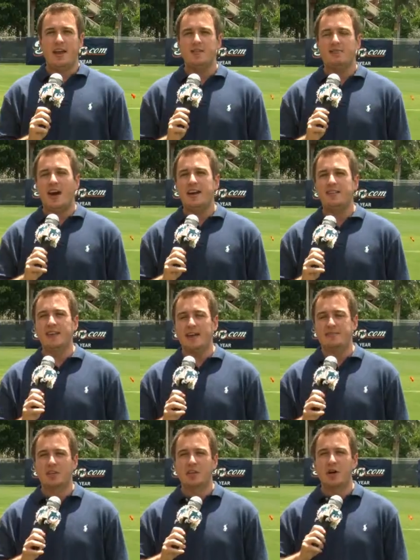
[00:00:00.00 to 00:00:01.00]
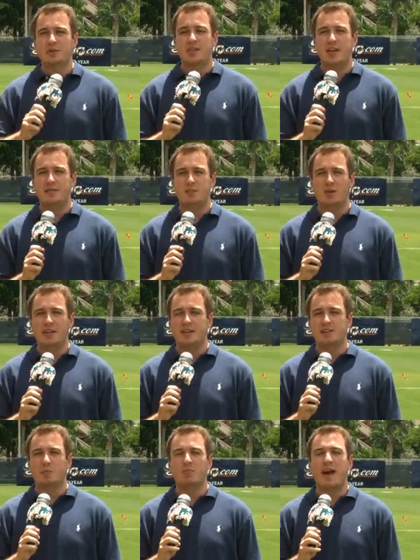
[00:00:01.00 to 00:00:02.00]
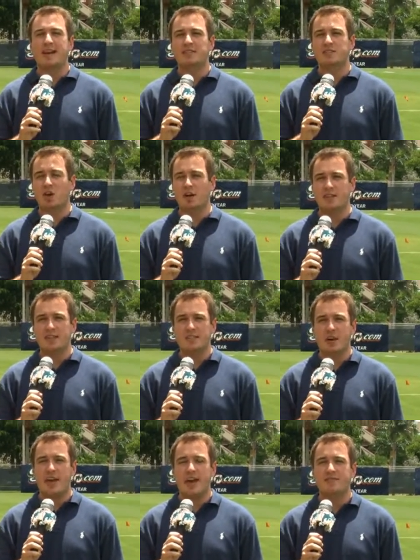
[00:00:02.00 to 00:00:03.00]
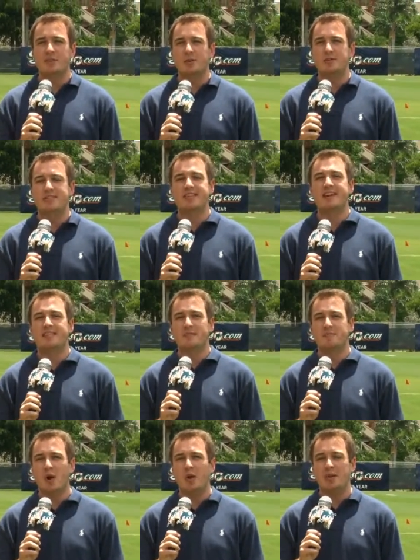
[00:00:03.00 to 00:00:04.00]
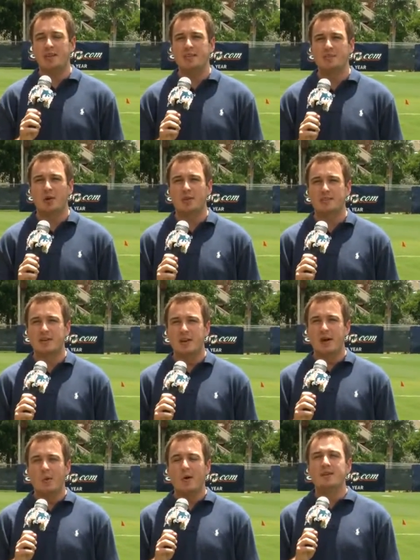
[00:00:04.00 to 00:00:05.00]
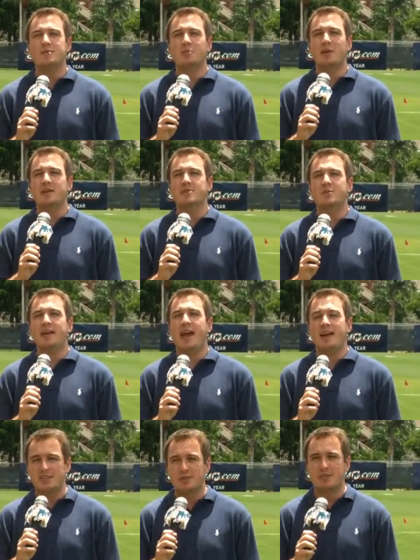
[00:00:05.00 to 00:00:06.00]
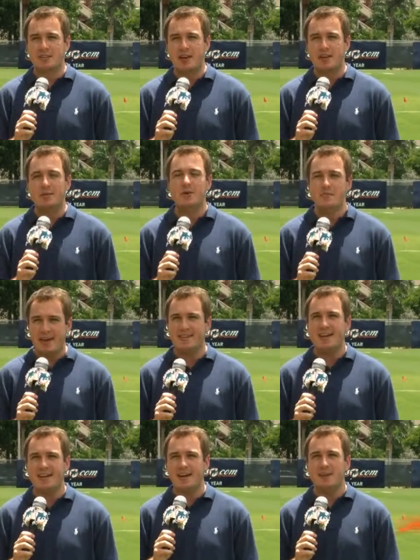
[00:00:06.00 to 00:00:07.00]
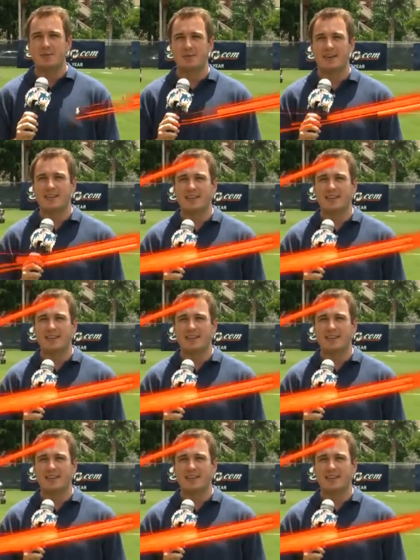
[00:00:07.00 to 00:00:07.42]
And finally, after the coach gave his players a practice off yesterday afternoon to take them bowling, he told us what his players' reaction was like when he made that announcement.